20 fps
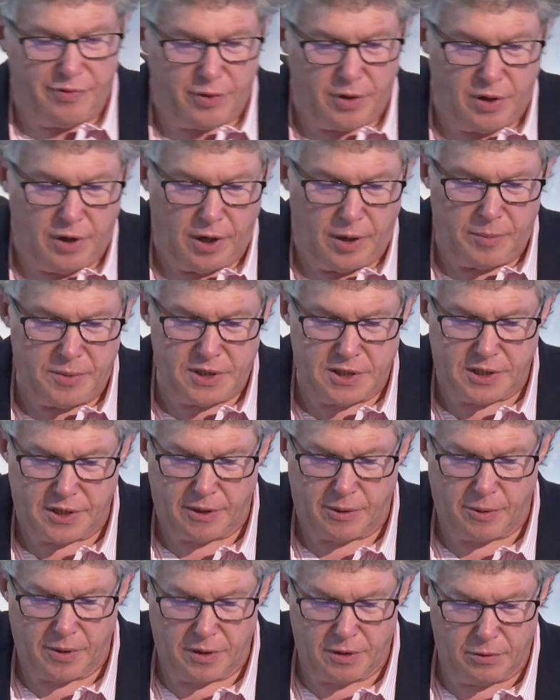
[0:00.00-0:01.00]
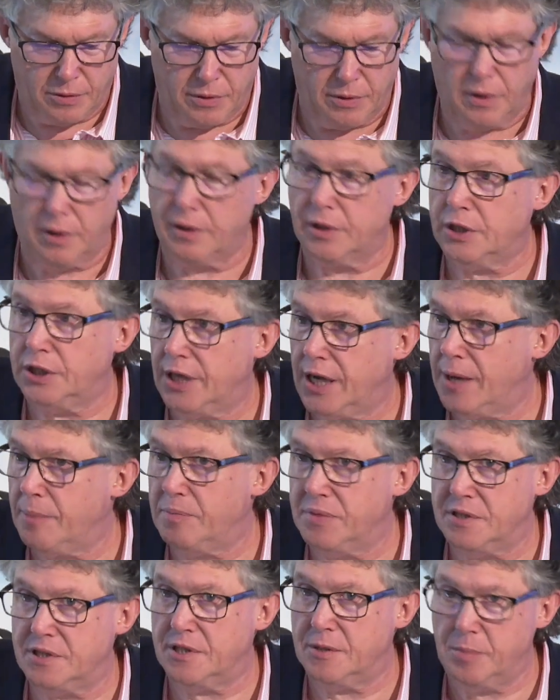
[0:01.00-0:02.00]
for commentary and your knowledge
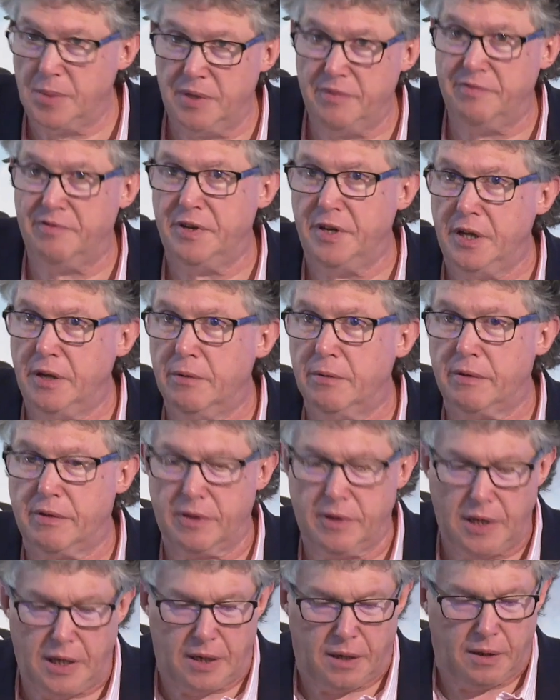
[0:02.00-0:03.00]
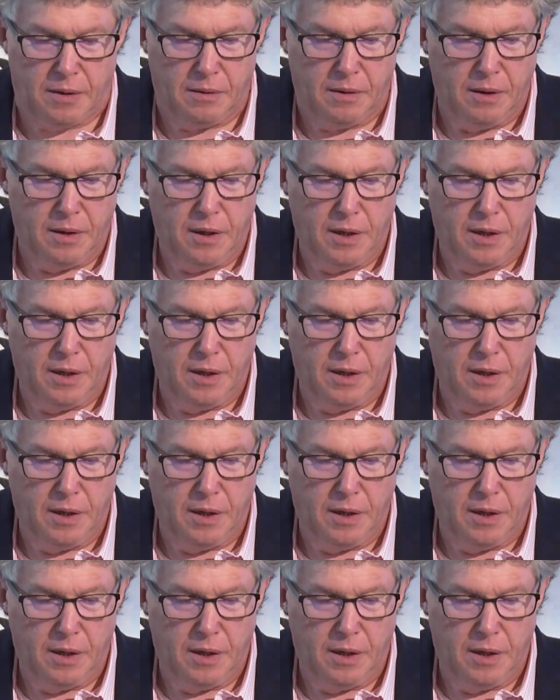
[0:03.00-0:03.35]
happens to be veneer thin,